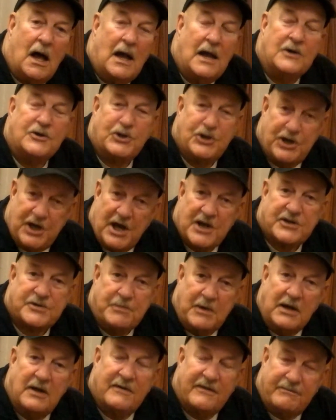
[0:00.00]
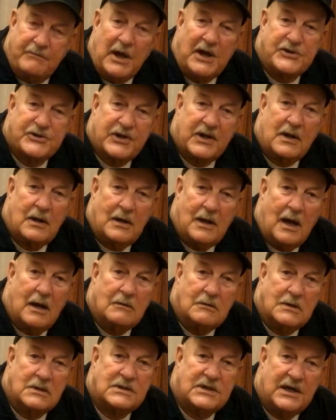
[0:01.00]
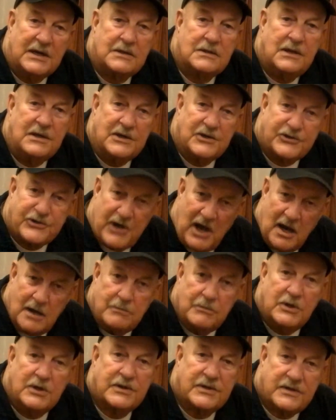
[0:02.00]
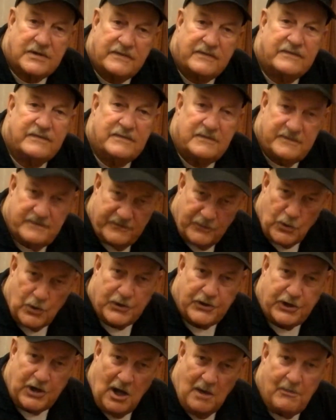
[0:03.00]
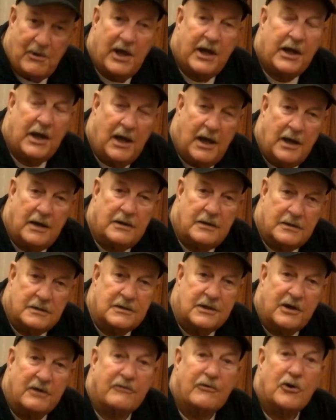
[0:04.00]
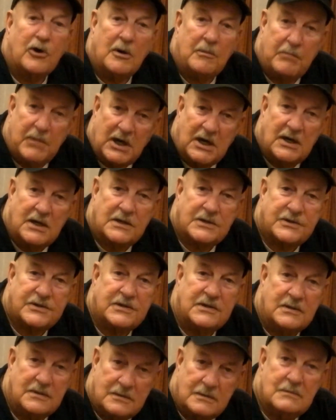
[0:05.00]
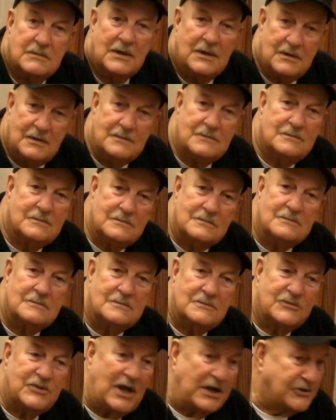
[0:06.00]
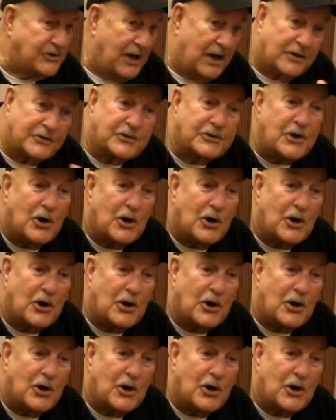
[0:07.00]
And she asked me if basically I would take the assignments forthcoming and give her a buzz, and that's how it